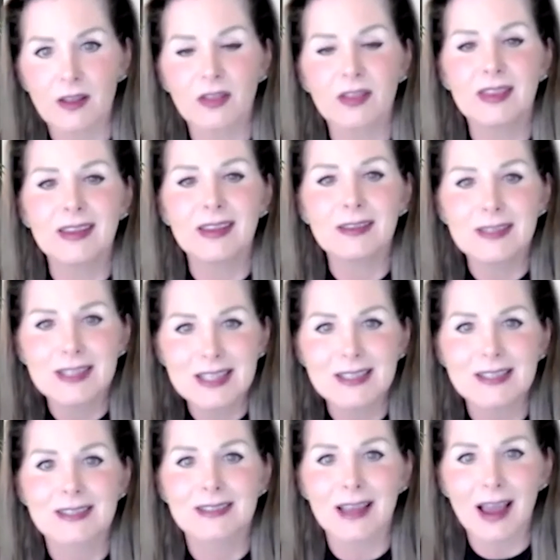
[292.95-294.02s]
the
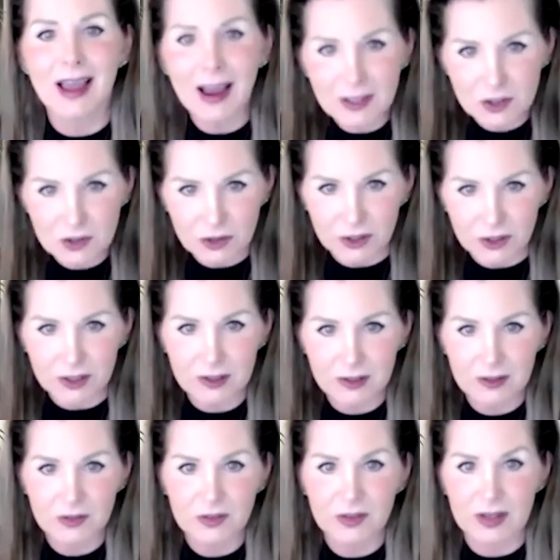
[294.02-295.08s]
disaster
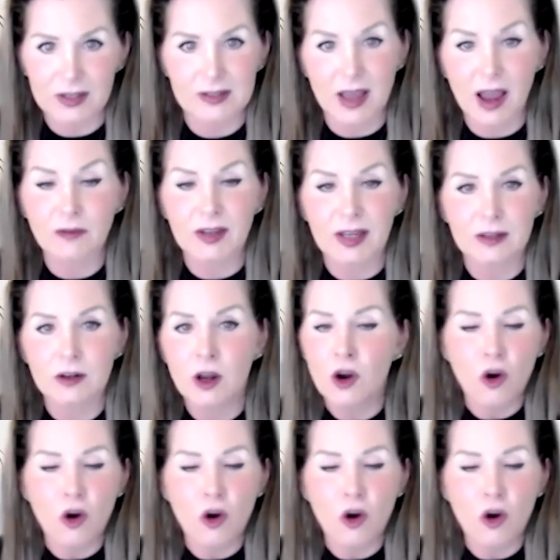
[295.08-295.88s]
that it's having. And